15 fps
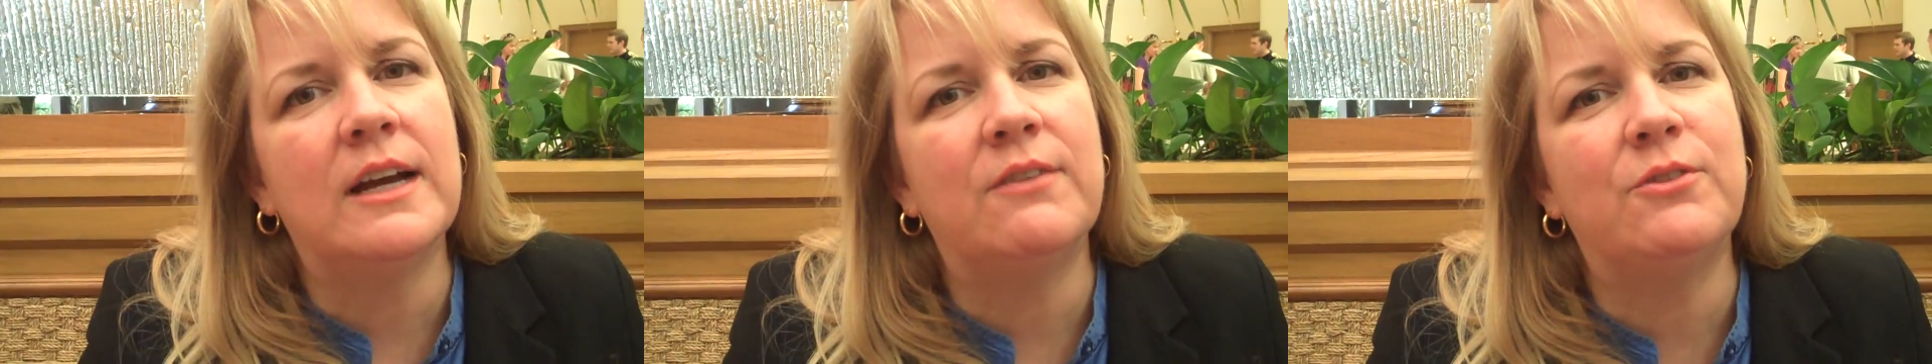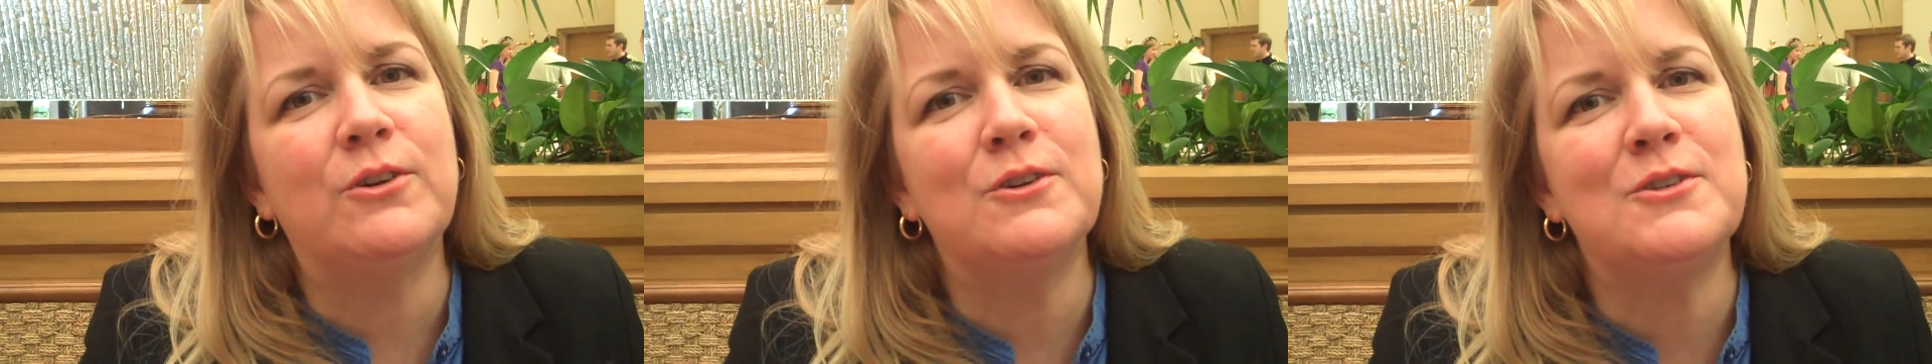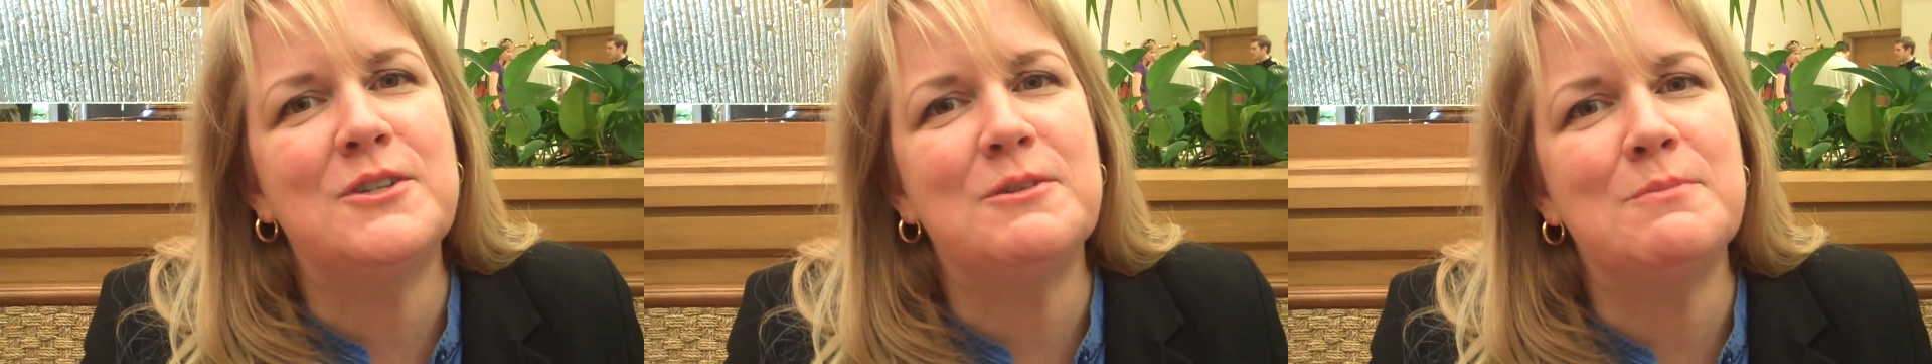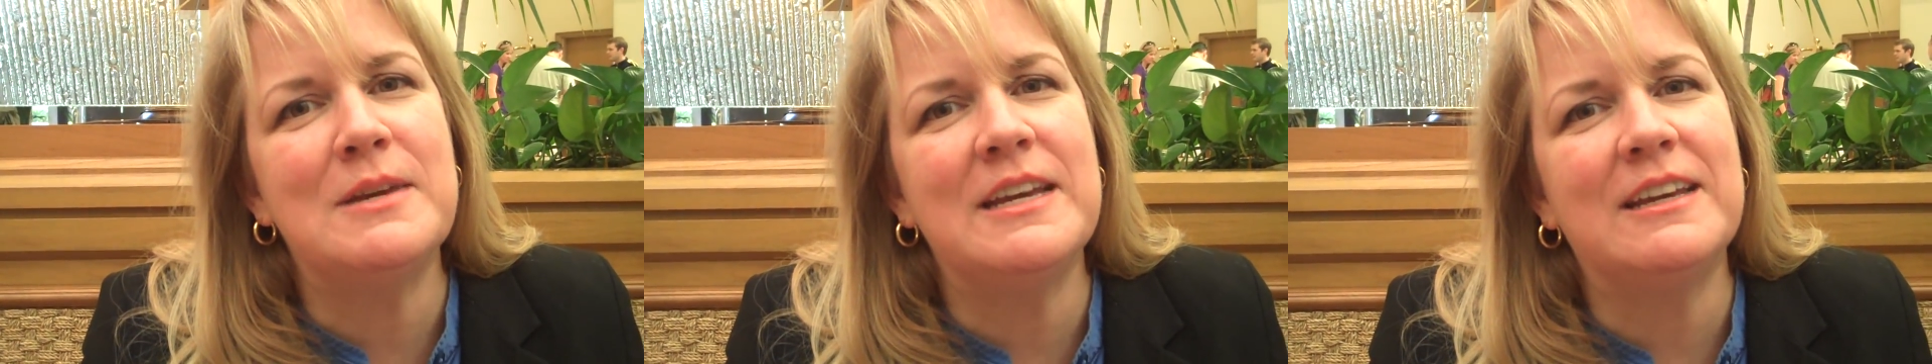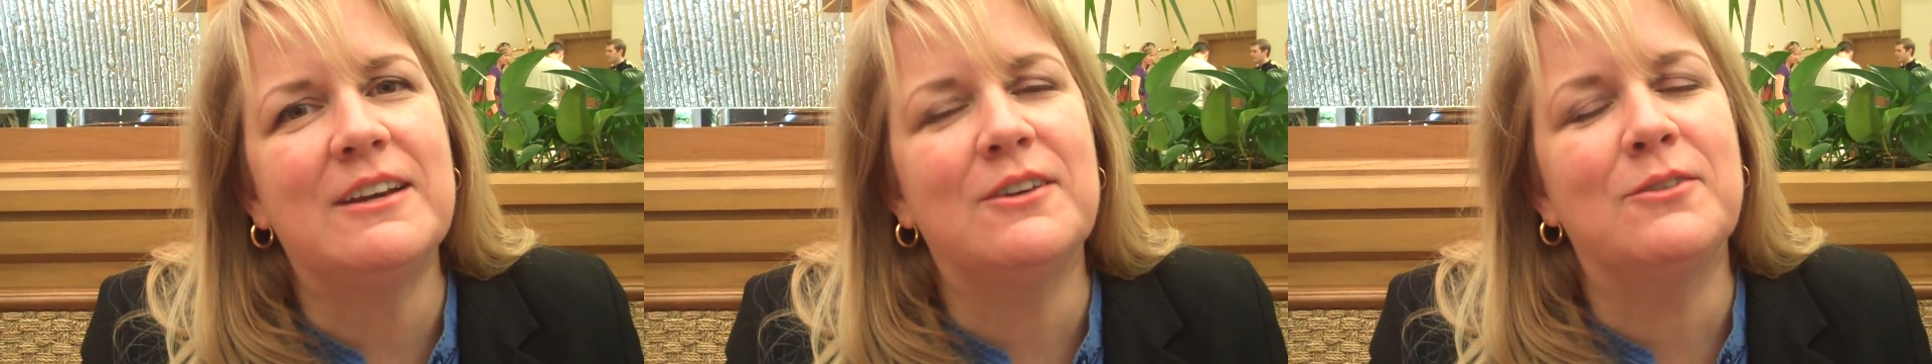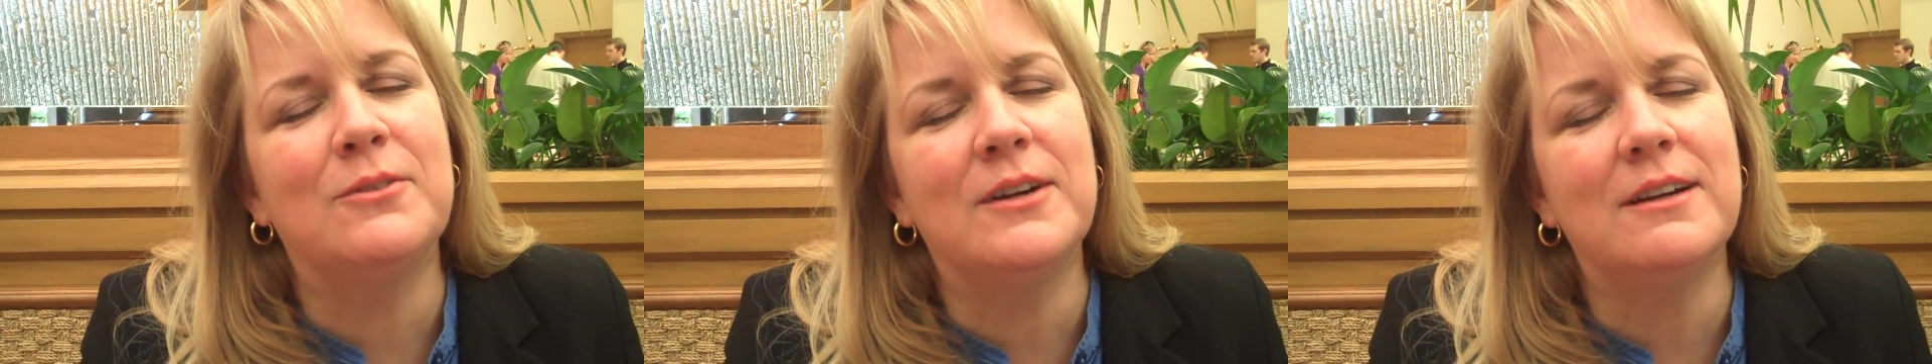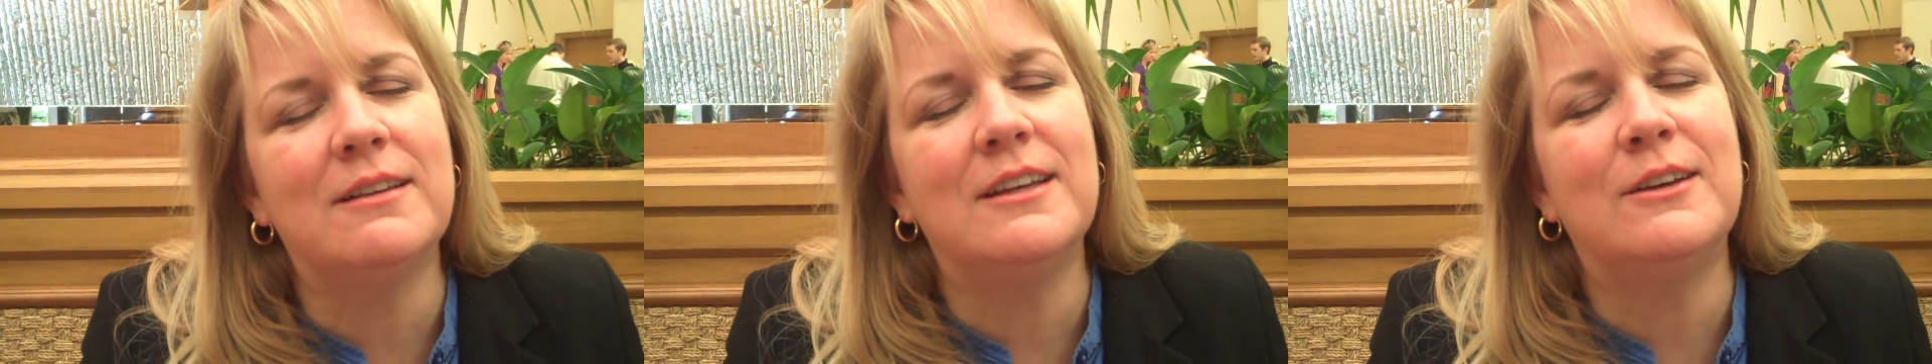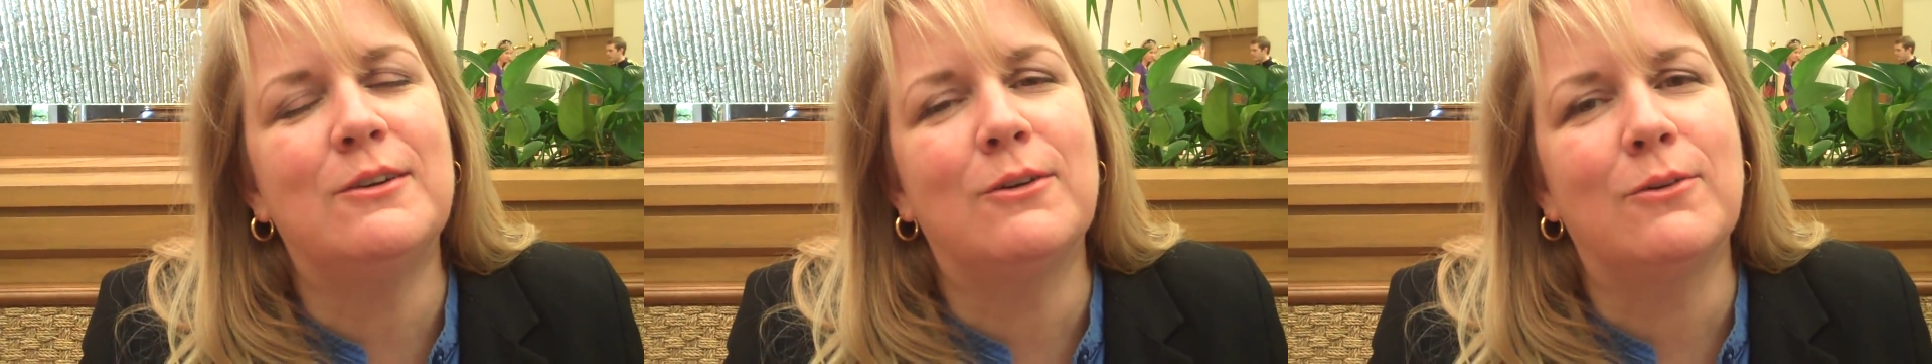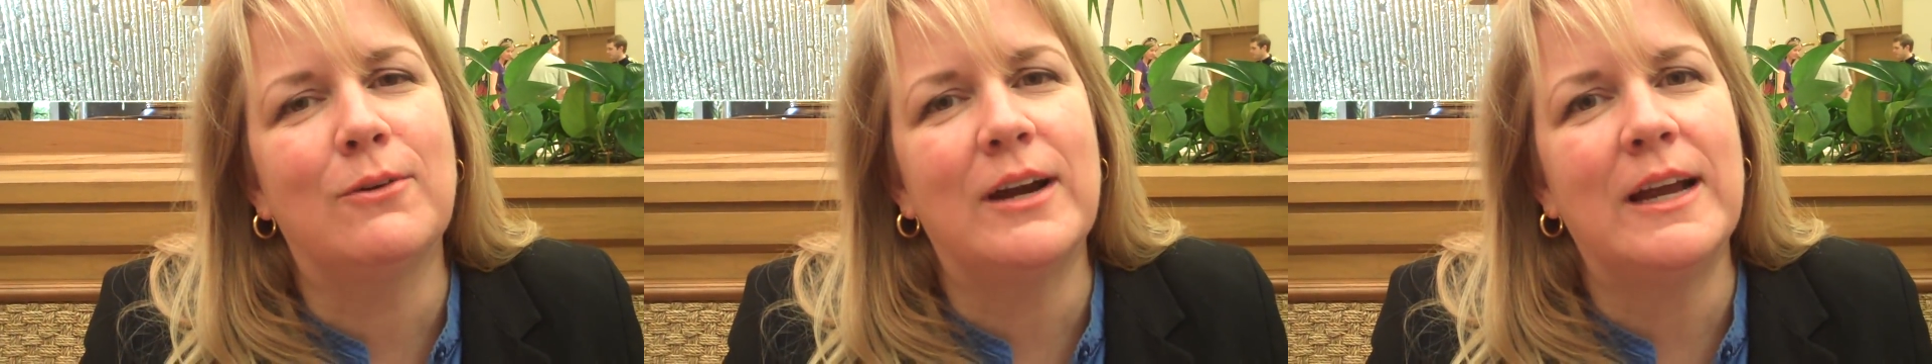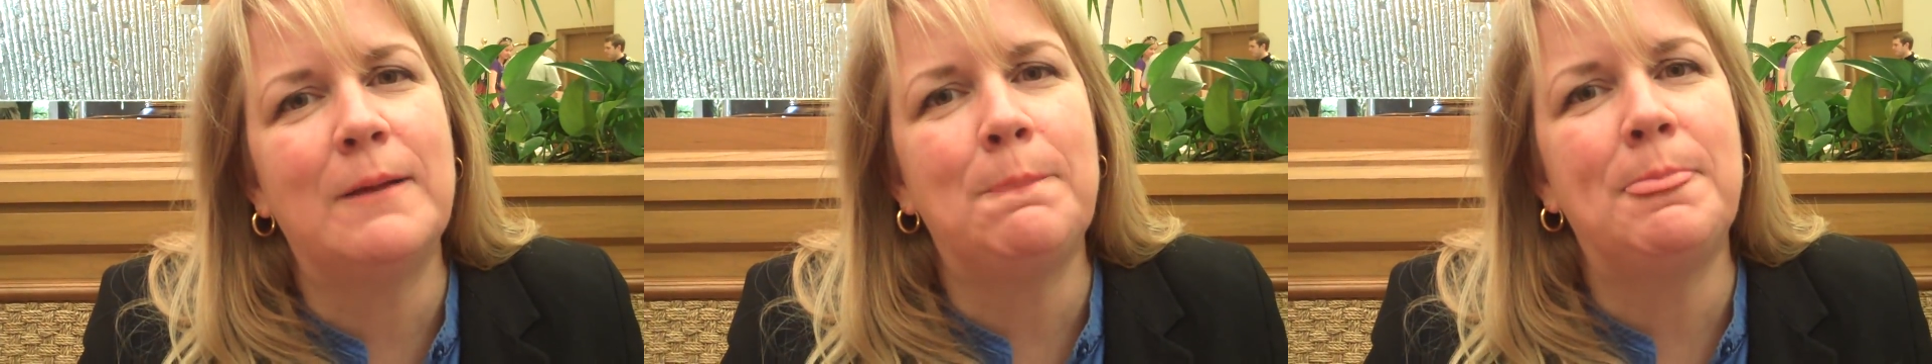efforts to make a really
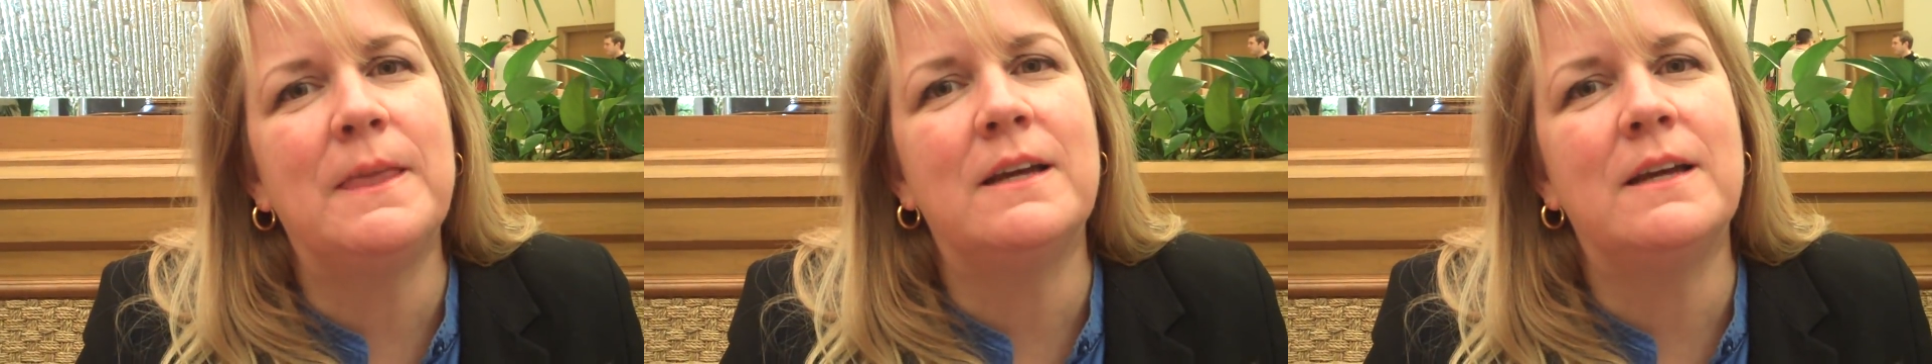great